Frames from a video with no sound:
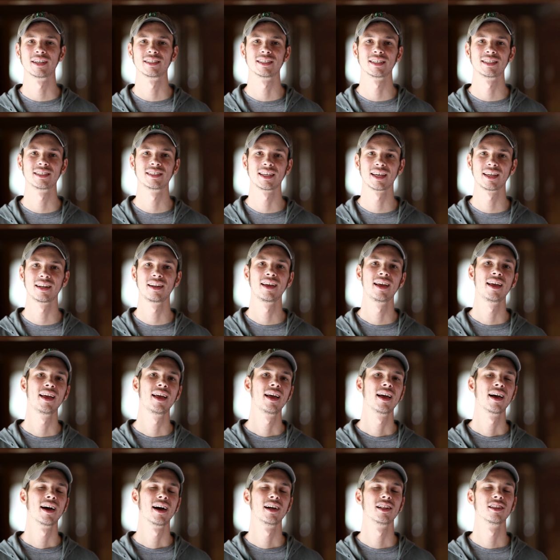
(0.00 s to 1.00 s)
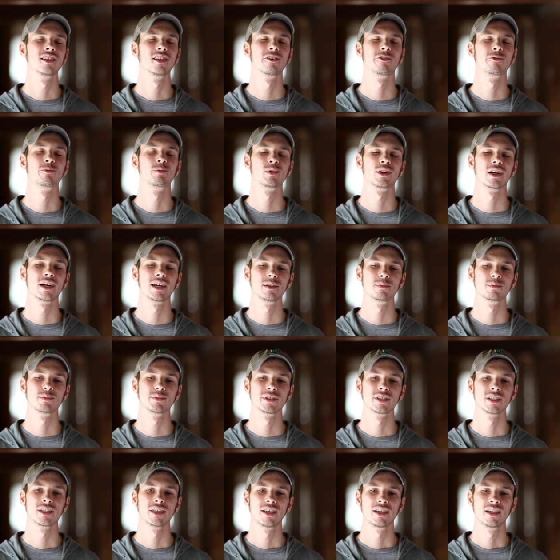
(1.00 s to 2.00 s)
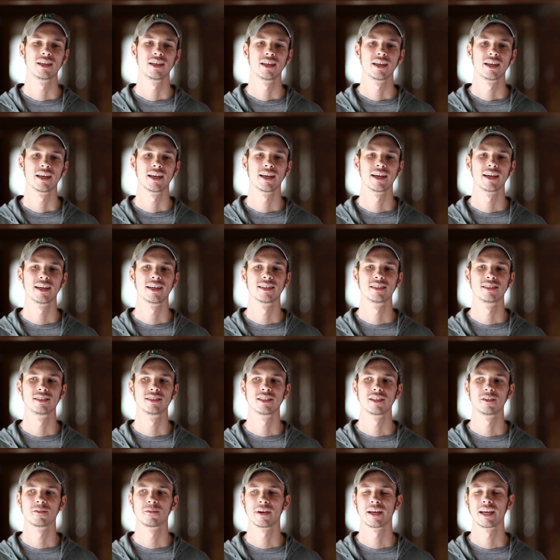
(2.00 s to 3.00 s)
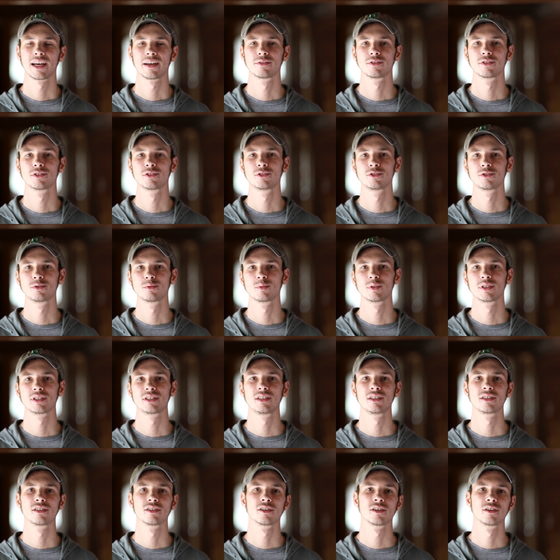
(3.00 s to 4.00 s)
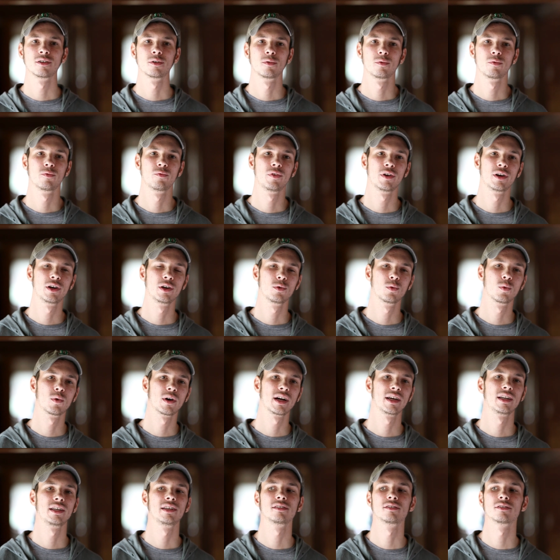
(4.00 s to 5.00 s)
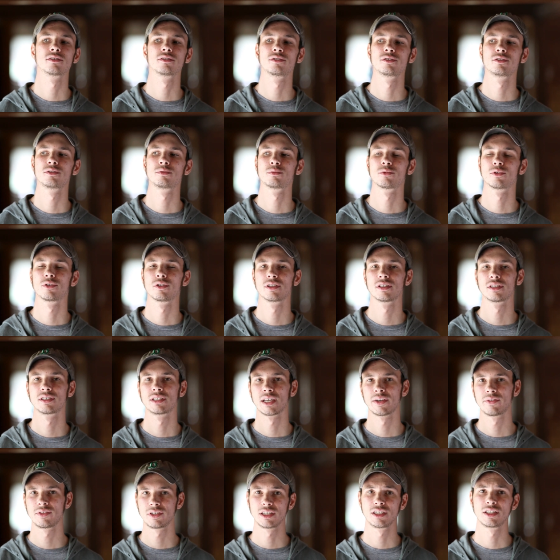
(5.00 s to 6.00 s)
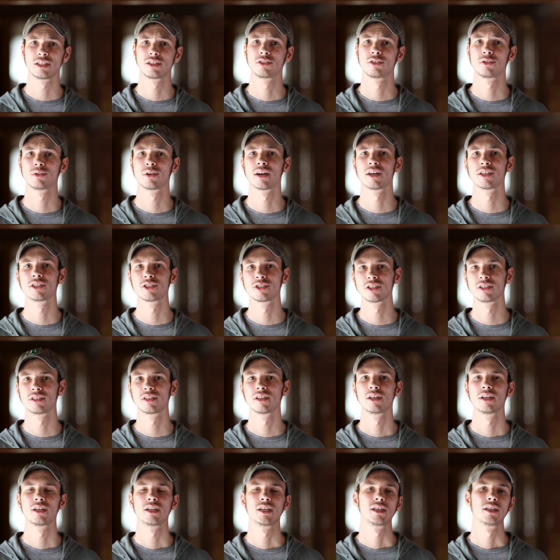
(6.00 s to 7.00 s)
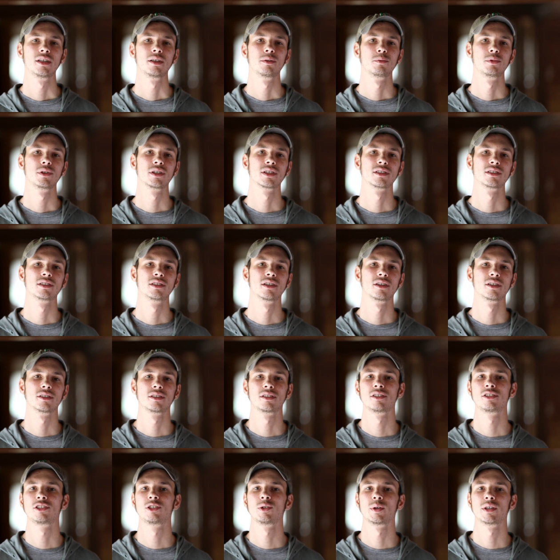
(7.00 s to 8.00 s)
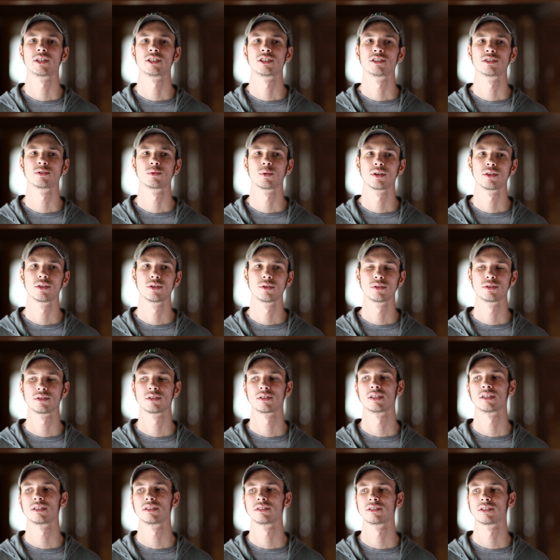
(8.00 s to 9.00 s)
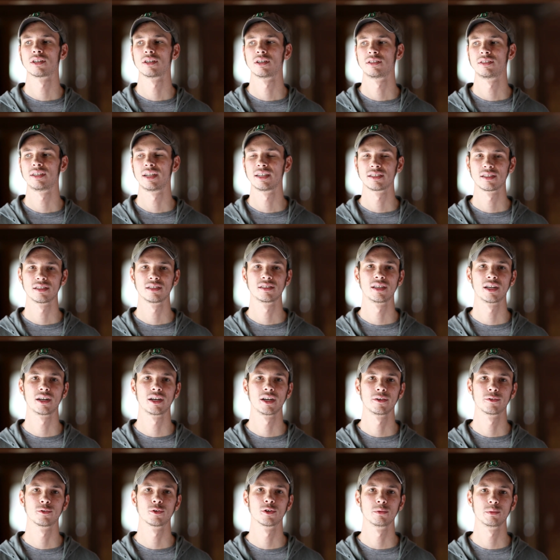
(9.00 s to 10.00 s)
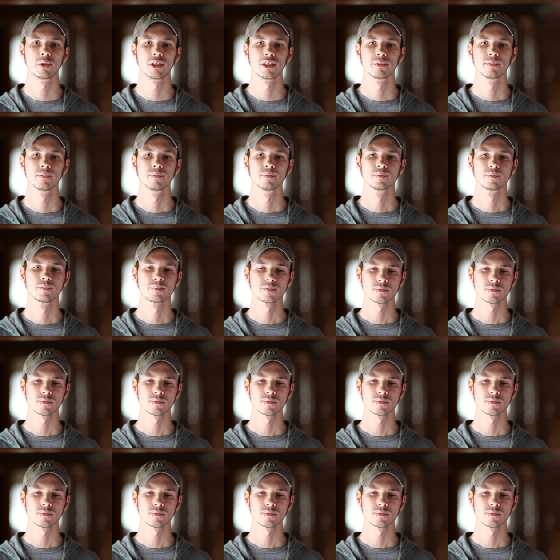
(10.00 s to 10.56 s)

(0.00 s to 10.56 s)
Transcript: As I said, I love primes. And if I have a zoom, it's either a very wide angle zoom or the 70 to 200 because there are situations where those things are necessary for me.